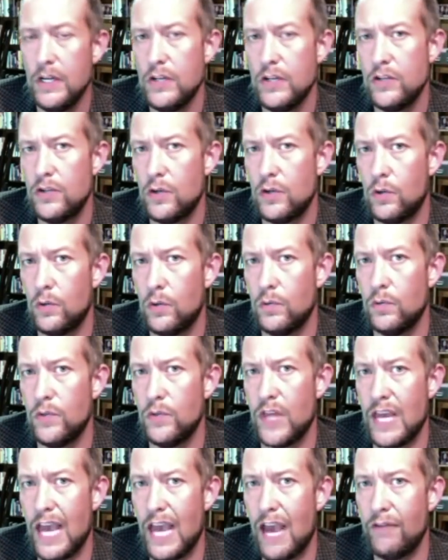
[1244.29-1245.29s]
So
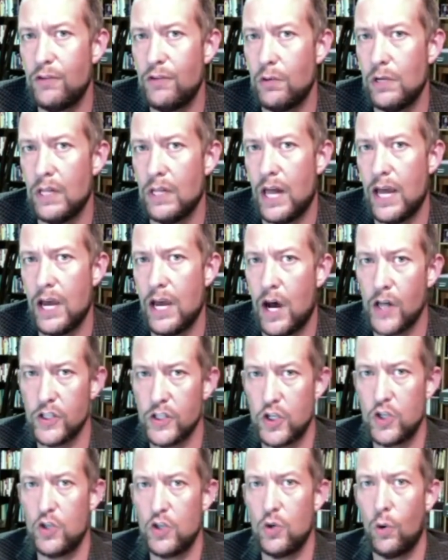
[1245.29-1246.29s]
they have to rely on
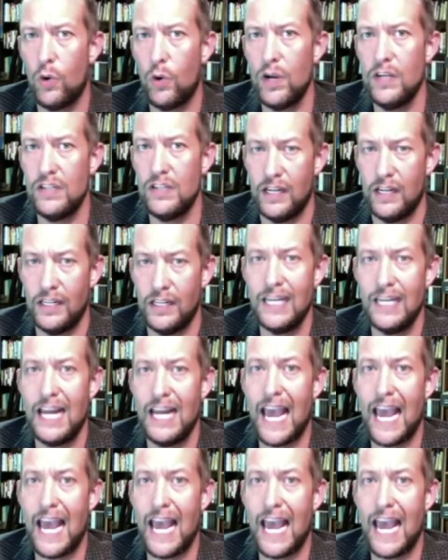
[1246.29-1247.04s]
storytelling,